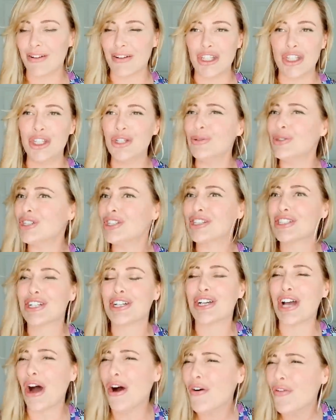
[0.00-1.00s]
You just
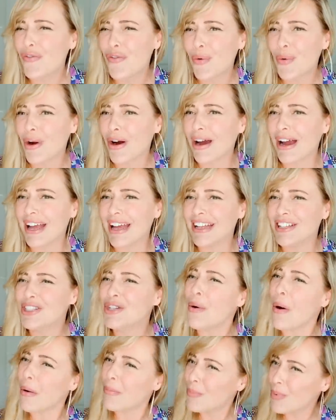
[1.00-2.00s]
go for it.
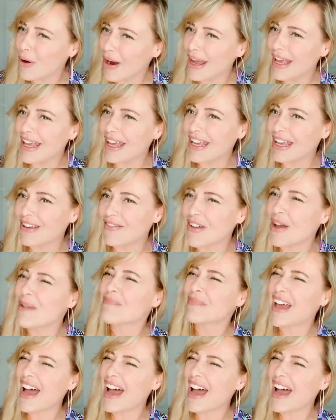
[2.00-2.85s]
You are brave.